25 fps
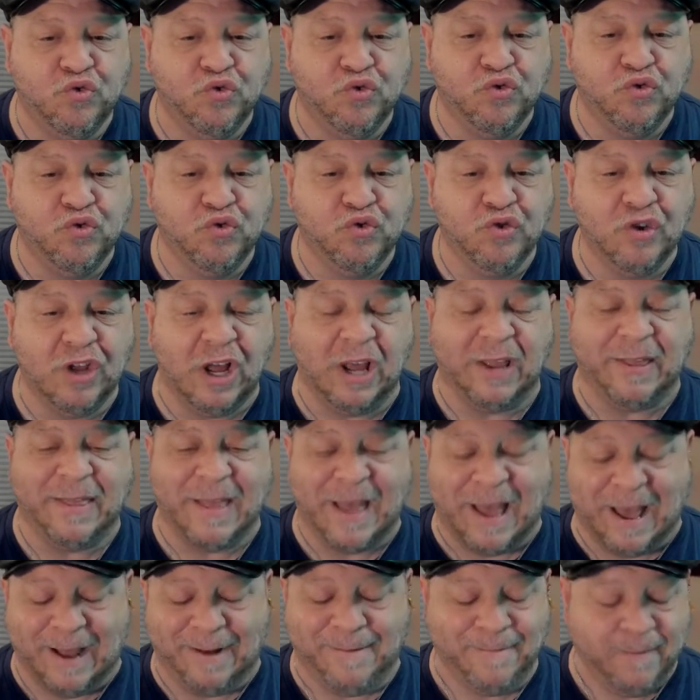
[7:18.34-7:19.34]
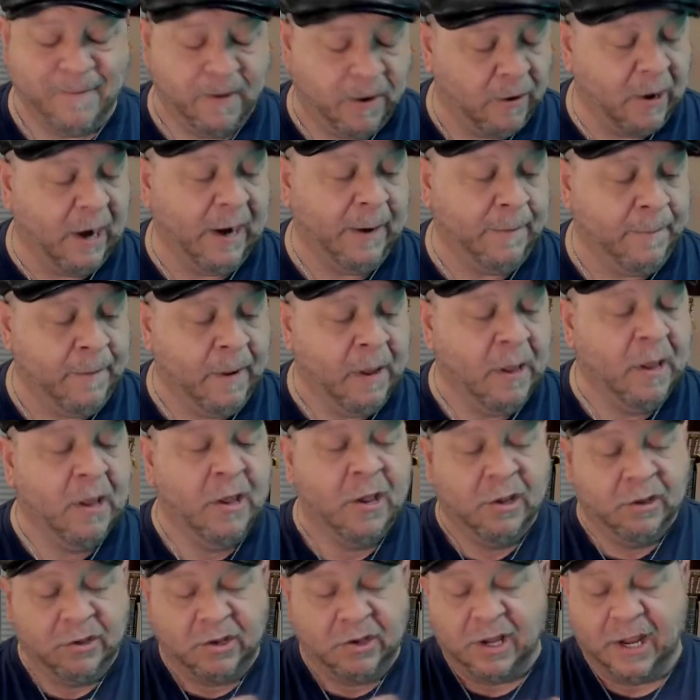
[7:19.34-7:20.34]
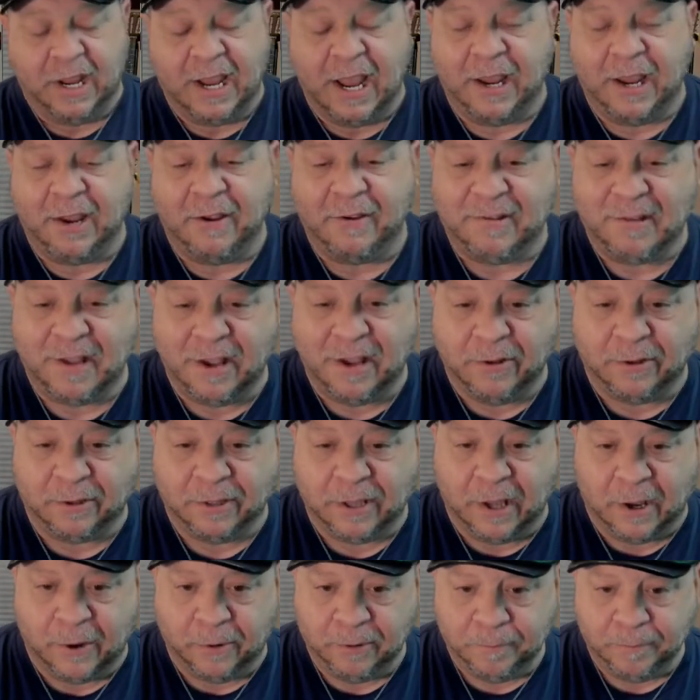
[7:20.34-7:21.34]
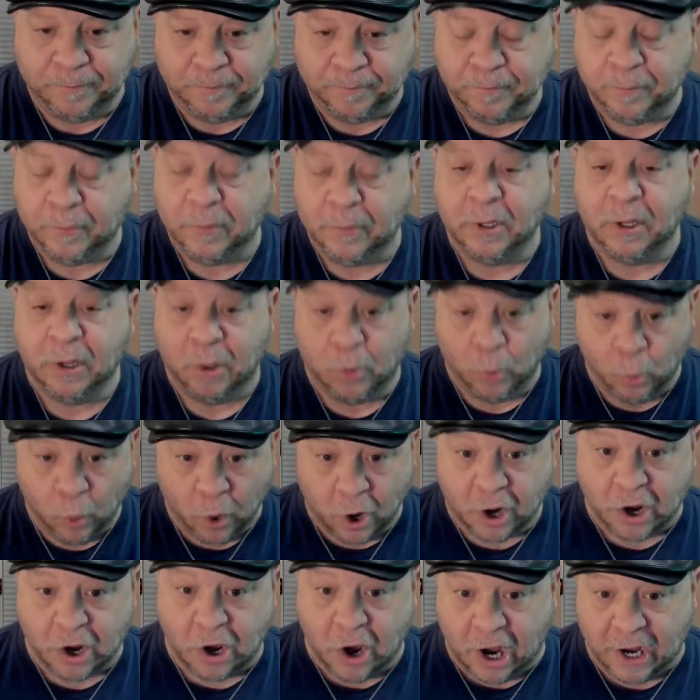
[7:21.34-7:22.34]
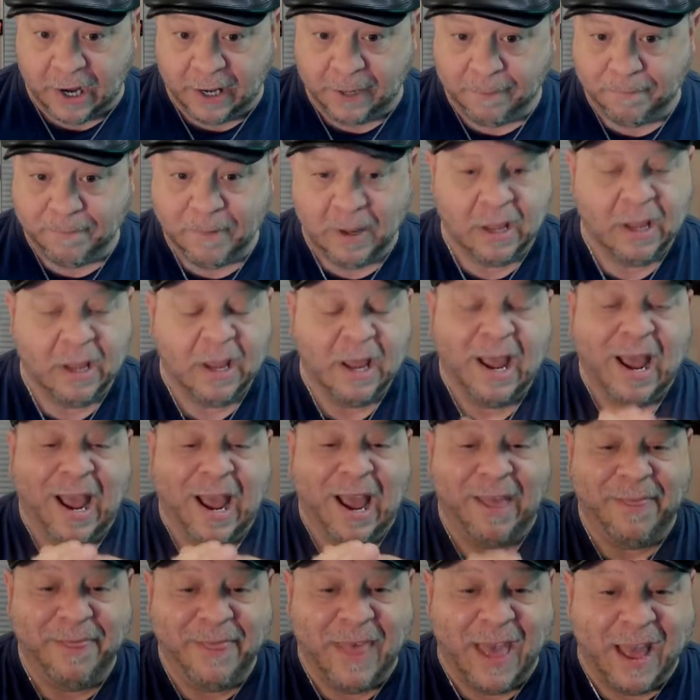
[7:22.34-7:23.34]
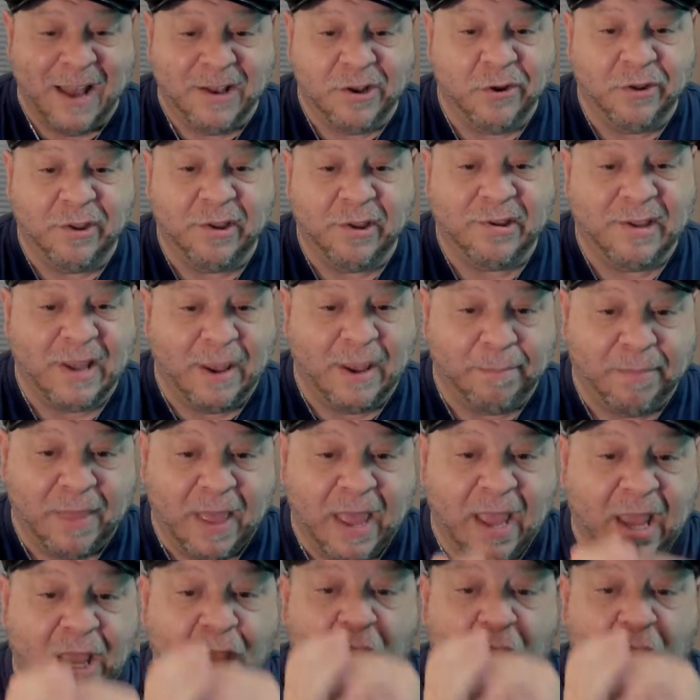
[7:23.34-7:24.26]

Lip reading: Like that. All right. So you get your single note, work on it, and then do the same thing.